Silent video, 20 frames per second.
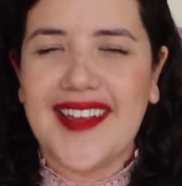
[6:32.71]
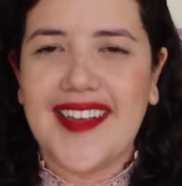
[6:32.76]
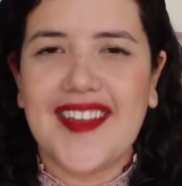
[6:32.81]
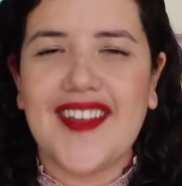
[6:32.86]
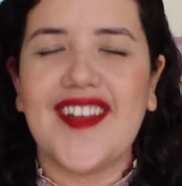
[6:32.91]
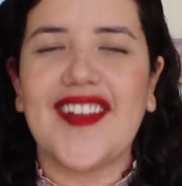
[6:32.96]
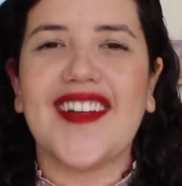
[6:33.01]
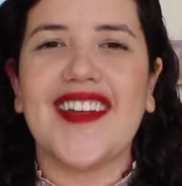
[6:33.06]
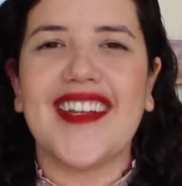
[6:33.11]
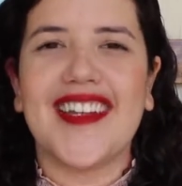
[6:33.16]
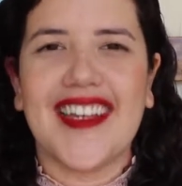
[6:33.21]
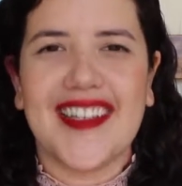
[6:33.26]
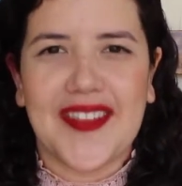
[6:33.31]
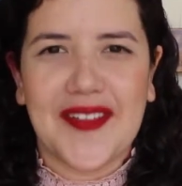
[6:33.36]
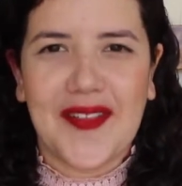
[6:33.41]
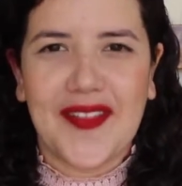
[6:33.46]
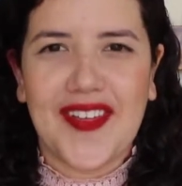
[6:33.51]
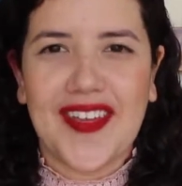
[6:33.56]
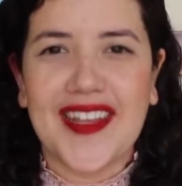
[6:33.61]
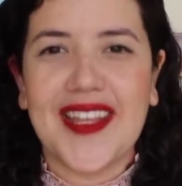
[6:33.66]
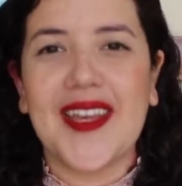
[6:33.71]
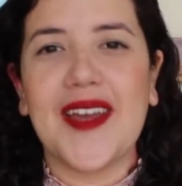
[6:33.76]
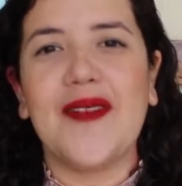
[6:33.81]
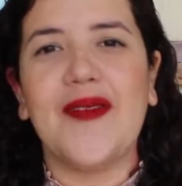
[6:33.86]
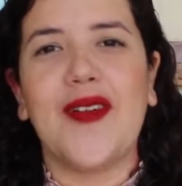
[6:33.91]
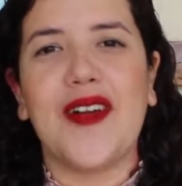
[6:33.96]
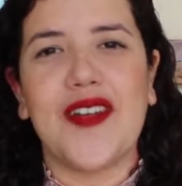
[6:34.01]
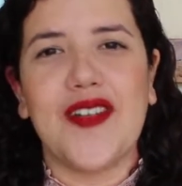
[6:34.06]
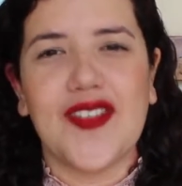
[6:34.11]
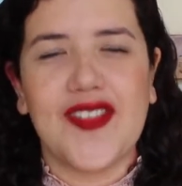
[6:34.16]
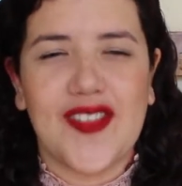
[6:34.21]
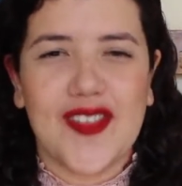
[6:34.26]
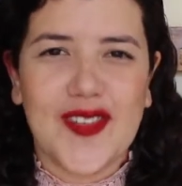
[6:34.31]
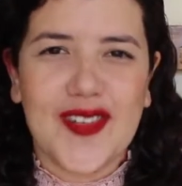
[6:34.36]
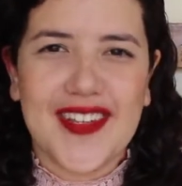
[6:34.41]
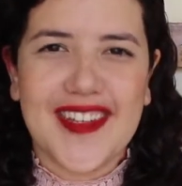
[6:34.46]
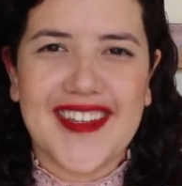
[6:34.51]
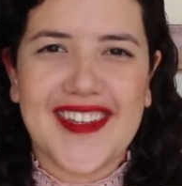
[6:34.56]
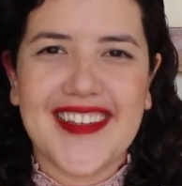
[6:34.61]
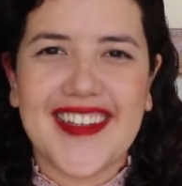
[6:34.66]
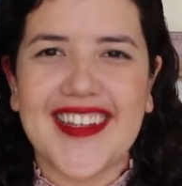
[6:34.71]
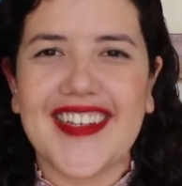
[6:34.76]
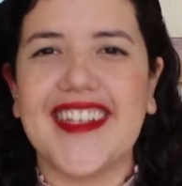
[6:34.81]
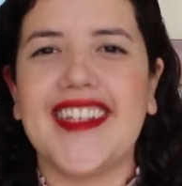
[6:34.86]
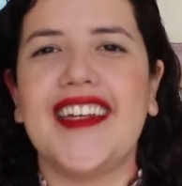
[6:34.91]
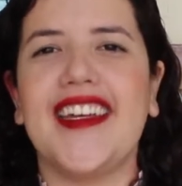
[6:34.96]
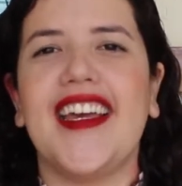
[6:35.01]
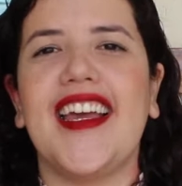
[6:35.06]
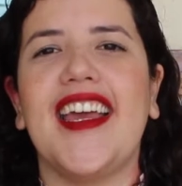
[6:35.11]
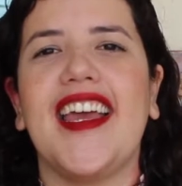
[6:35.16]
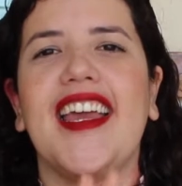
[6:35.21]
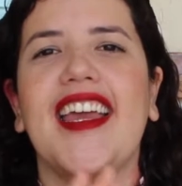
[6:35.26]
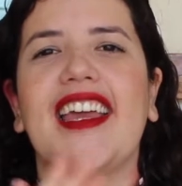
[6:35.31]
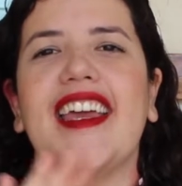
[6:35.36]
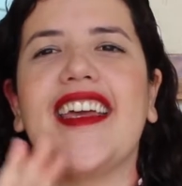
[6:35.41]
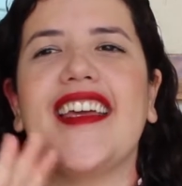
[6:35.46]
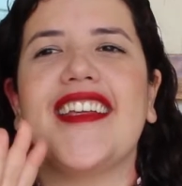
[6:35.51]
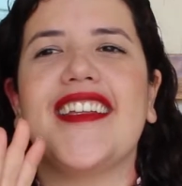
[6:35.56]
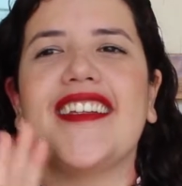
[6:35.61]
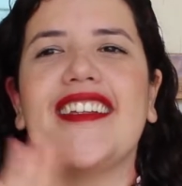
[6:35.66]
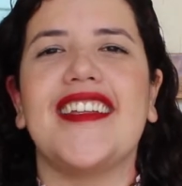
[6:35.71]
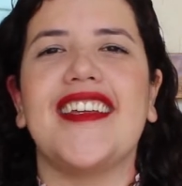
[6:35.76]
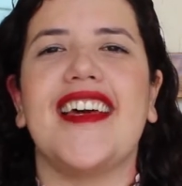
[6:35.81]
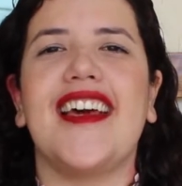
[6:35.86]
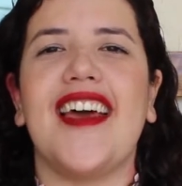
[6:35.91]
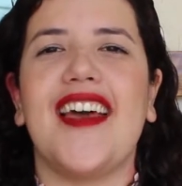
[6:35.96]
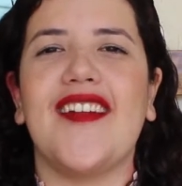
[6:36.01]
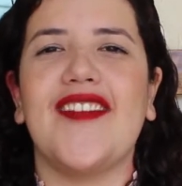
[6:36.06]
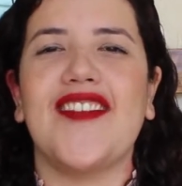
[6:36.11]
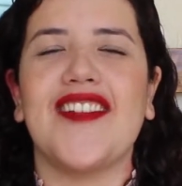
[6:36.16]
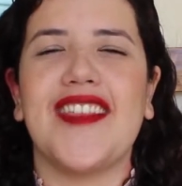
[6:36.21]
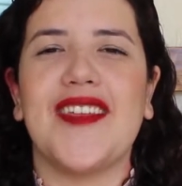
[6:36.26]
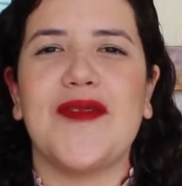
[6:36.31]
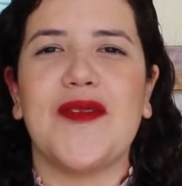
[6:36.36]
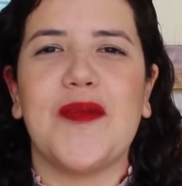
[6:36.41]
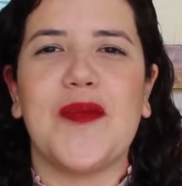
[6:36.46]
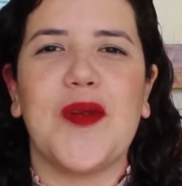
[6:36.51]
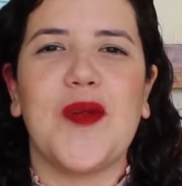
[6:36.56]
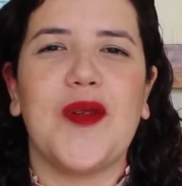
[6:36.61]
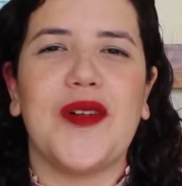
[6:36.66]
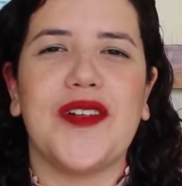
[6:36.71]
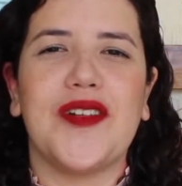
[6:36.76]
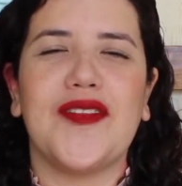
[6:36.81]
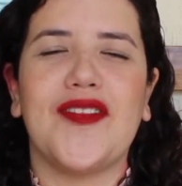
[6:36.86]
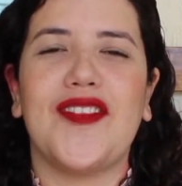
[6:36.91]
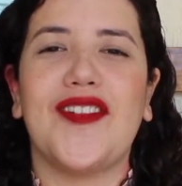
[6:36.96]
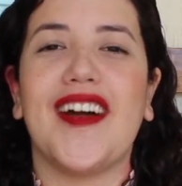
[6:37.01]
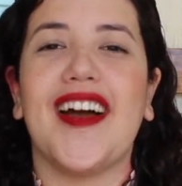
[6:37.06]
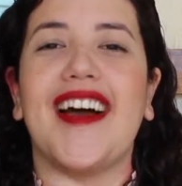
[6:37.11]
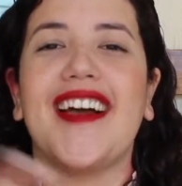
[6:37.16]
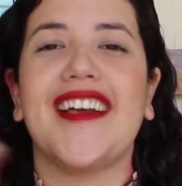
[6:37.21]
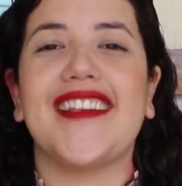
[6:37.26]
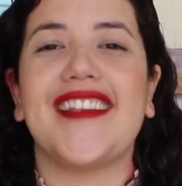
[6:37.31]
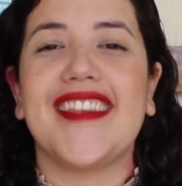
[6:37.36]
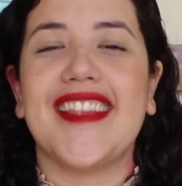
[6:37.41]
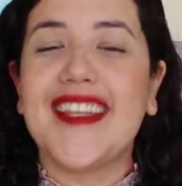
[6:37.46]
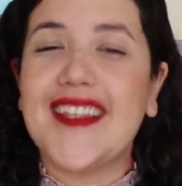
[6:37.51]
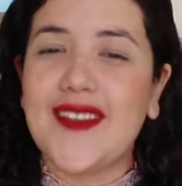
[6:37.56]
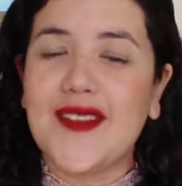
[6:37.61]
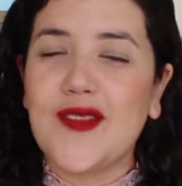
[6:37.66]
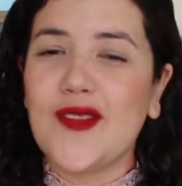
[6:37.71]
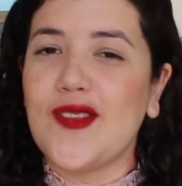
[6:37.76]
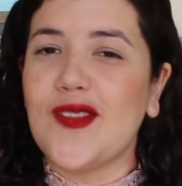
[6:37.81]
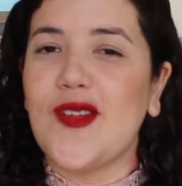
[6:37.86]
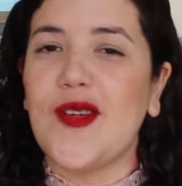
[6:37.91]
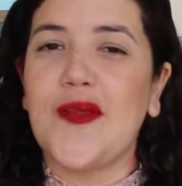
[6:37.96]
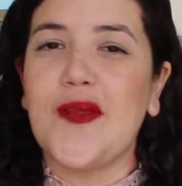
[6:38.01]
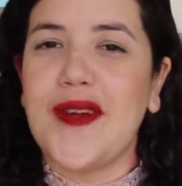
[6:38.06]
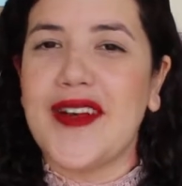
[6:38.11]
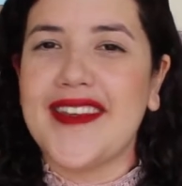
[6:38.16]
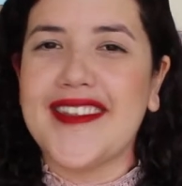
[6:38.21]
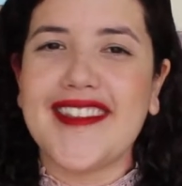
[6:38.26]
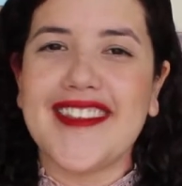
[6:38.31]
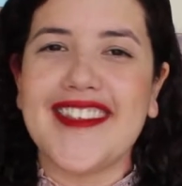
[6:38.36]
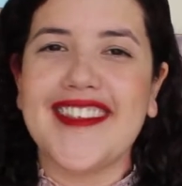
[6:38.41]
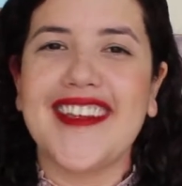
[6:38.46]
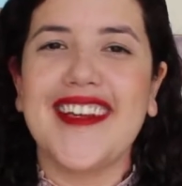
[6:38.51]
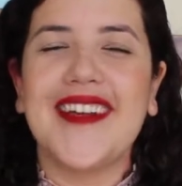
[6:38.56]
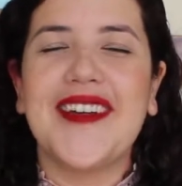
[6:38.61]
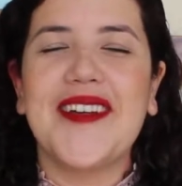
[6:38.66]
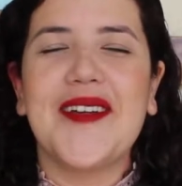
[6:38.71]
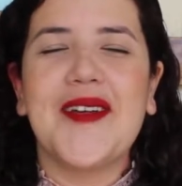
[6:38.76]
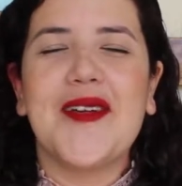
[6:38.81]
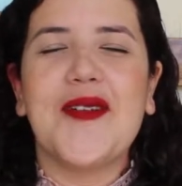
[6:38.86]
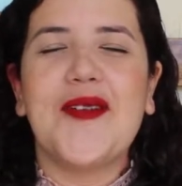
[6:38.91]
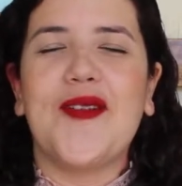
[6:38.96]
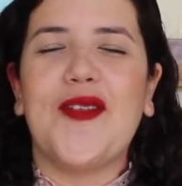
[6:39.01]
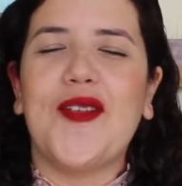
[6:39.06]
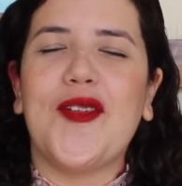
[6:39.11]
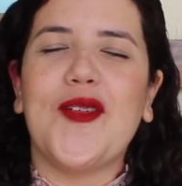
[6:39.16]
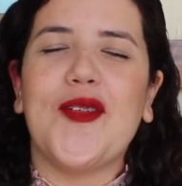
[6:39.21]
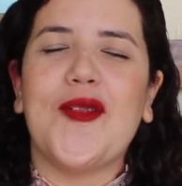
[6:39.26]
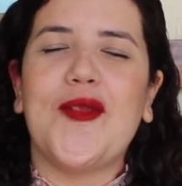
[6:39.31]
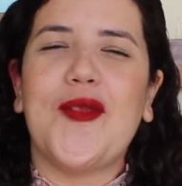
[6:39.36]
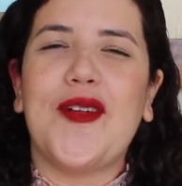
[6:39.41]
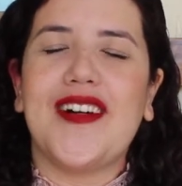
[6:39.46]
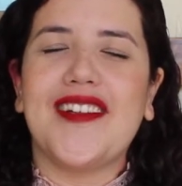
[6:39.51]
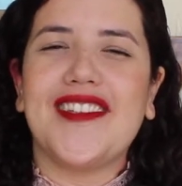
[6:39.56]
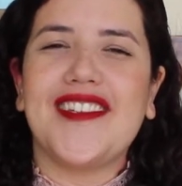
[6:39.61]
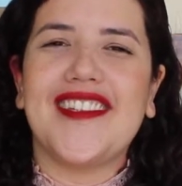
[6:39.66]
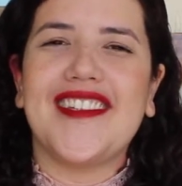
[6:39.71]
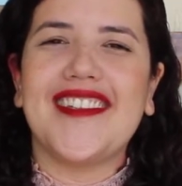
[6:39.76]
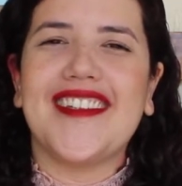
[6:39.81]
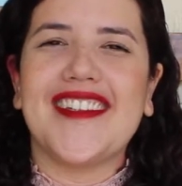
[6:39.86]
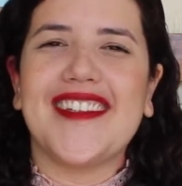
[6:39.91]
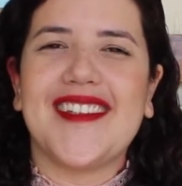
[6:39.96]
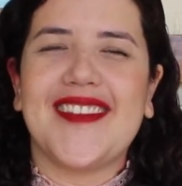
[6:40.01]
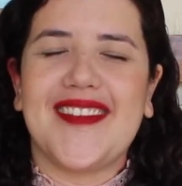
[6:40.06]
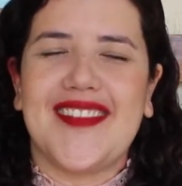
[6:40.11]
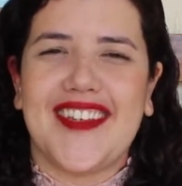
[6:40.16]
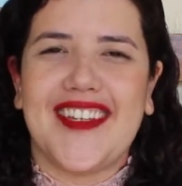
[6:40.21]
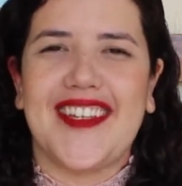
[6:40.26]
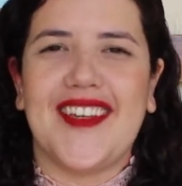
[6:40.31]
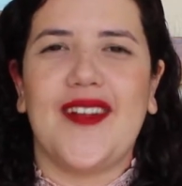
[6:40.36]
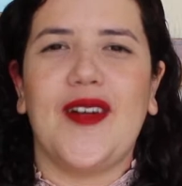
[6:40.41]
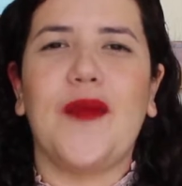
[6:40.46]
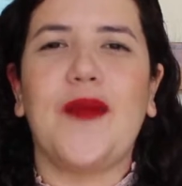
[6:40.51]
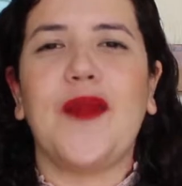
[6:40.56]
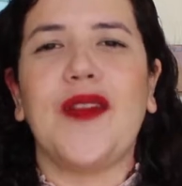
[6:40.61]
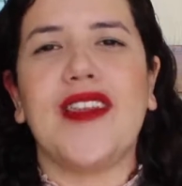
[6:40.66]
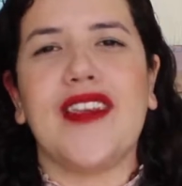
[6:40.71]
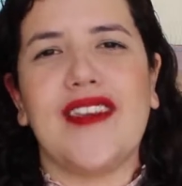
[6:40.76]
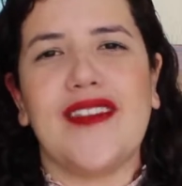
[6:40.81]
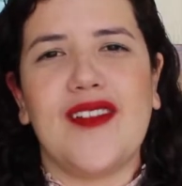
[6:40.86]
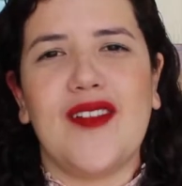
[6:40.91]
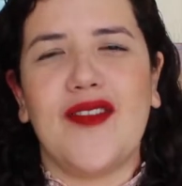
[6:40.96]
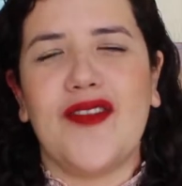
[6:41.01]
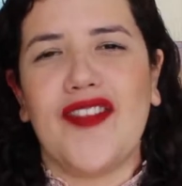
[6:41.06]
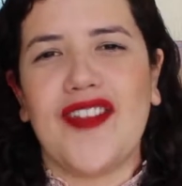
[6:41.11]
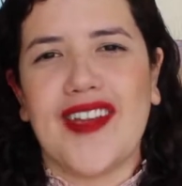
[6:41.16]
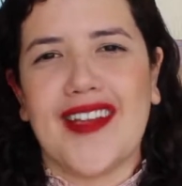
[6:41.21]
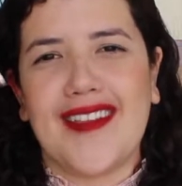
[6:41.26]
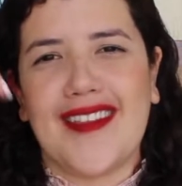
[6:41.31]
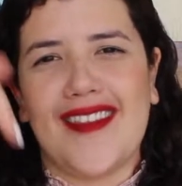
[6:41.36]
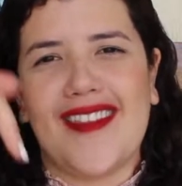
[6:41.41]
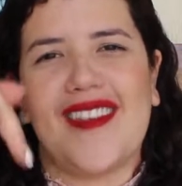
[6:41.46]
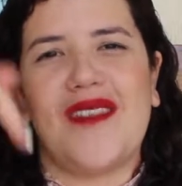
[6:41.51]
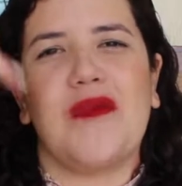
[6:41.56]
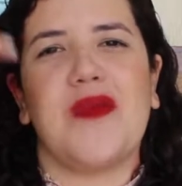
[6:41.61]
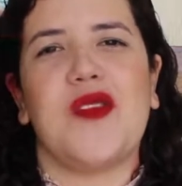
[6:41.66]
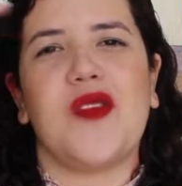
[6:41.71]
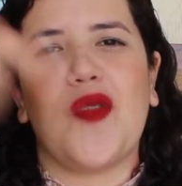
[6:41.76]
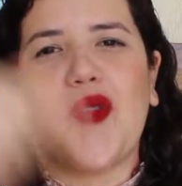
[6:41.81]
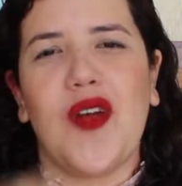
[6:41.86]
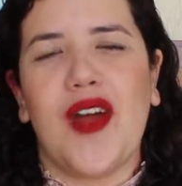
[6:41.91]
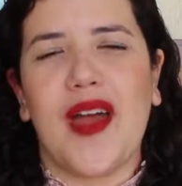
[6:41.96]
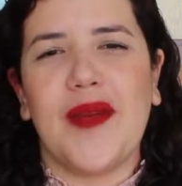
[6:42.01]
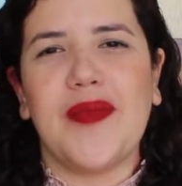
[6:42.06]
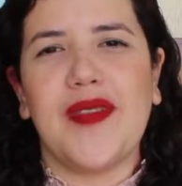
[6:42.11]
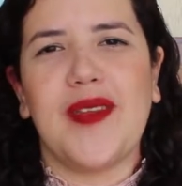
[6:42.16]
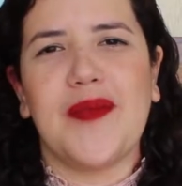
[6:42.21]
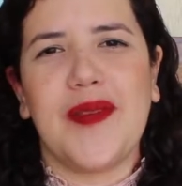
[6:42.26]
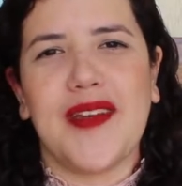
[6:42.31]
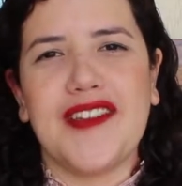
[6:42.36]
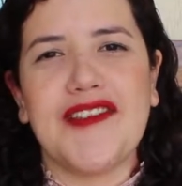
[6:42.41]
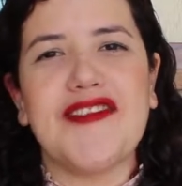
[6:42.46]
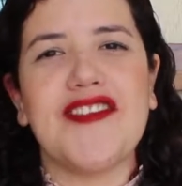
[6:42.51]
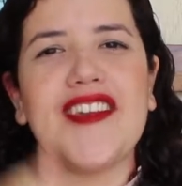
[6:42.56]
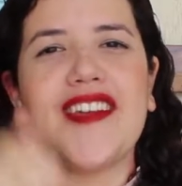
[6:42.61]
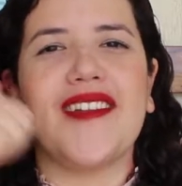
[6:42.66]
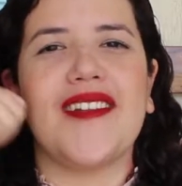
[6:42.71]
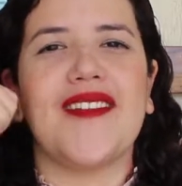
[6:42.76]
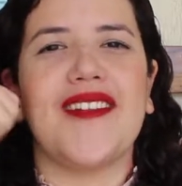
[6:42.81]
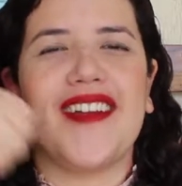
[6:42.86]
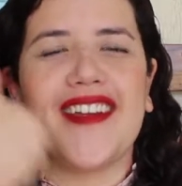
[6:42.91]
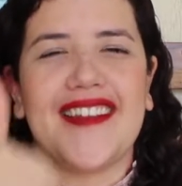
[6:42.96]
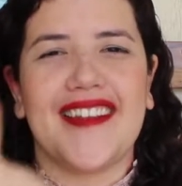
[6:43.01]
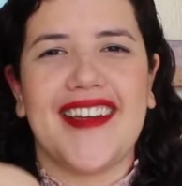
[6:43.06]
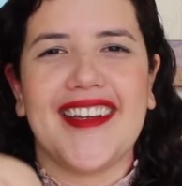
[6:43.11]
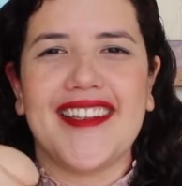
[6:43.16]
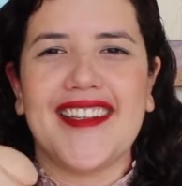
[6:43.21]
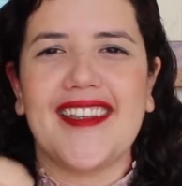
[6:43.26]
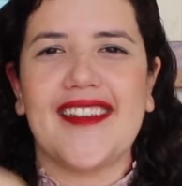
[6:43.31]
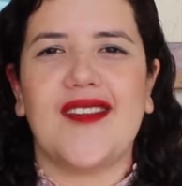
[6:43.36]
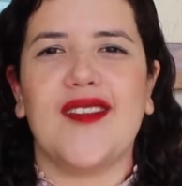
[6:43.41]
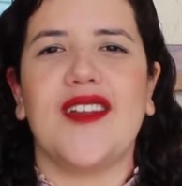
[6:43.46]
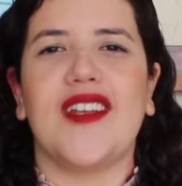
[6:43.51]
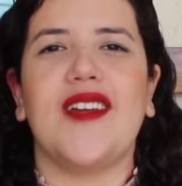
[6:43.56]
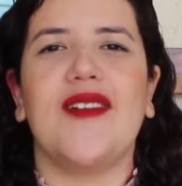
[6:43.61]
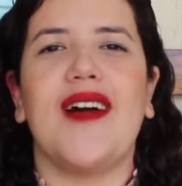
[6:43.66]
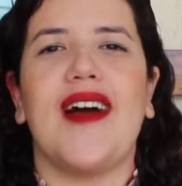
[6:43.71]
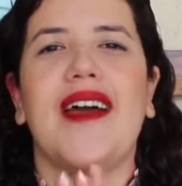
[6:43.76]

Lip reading: You're gonna get the feeling of what your students need, and everything will be wonderful. Guys, thank you so much for watching this video. Please don't forget to subscribe to my channel and like this video.